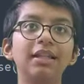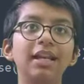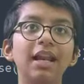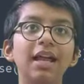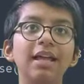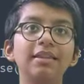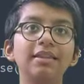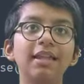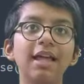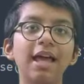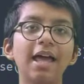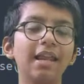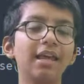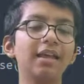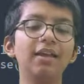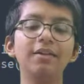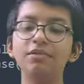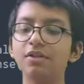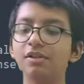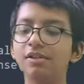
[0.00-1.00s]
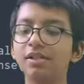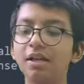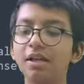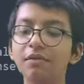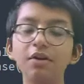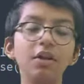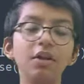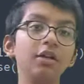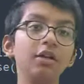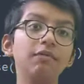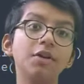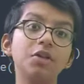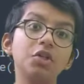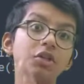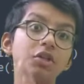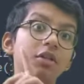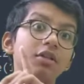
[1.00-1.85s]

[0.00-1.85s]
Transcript: that I have just given an equation.